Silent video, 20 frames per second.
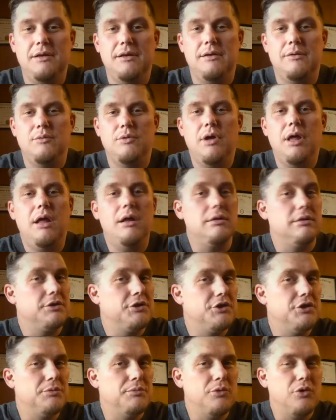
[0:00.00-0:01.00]
Well,
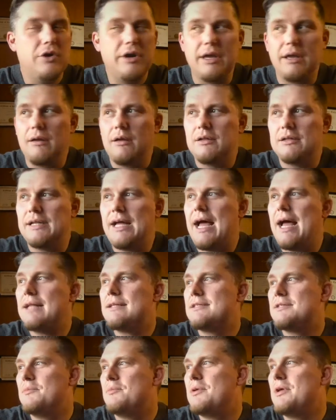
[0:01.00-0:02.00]
good morning. Glad
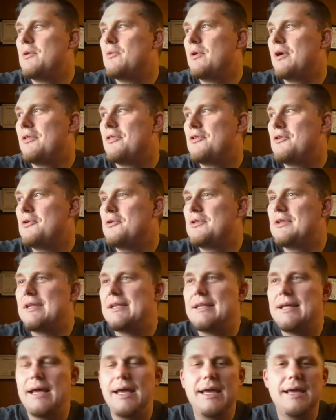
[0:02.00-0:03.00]
to be with you
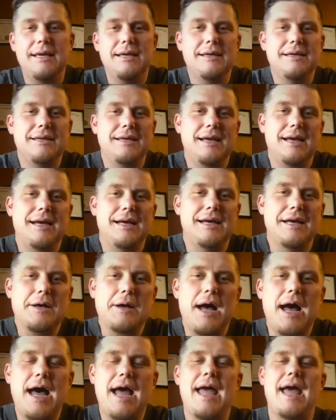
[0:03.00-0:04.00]
today.
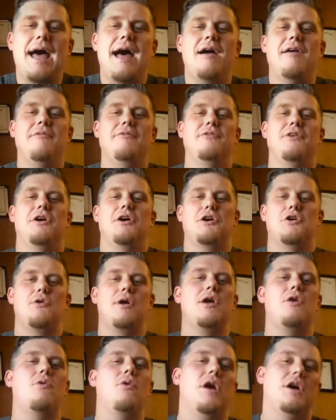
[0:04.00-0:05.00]
I have a
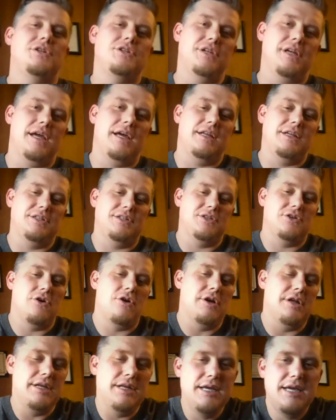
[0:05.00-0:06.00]
great question to get us
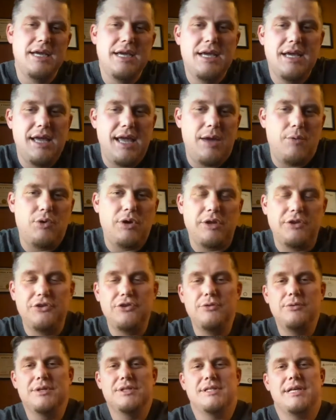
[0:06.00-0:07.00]
started, and what I'll
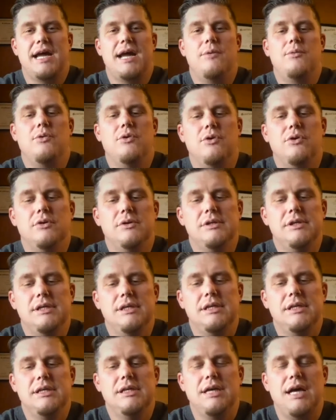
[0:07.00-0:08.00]
do is
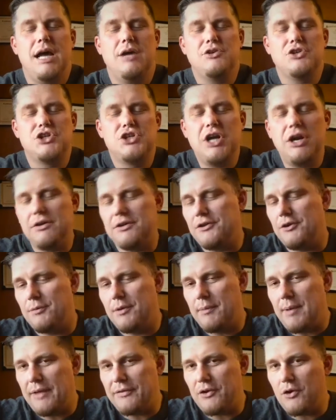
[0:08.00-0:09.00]
I'll share a little bit
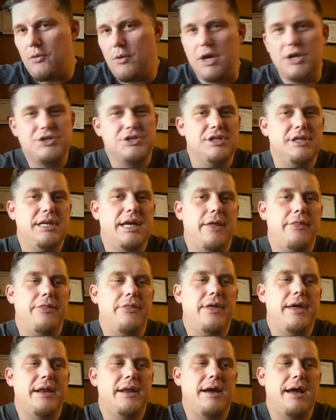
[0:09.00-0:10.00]
about the question, and
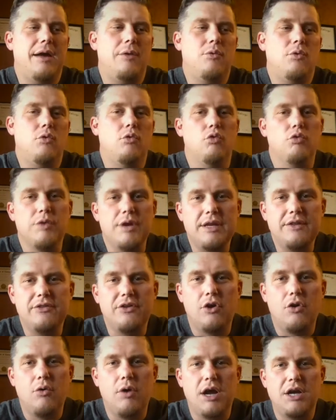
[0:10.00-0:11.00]
then I will read the
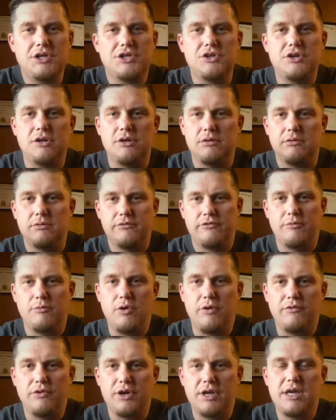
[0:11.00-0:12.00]
question from
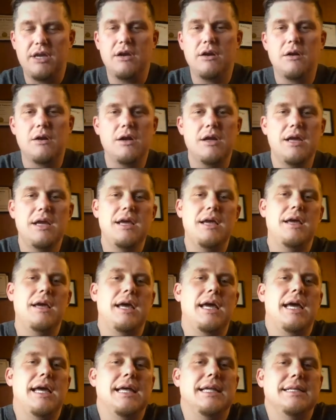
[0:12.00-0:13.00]
over here.
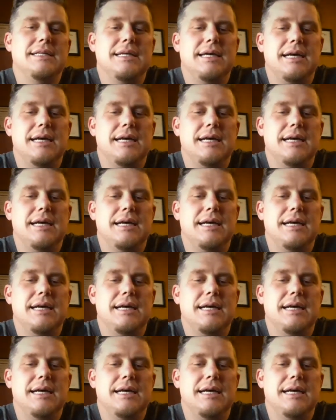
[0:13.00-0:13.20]
And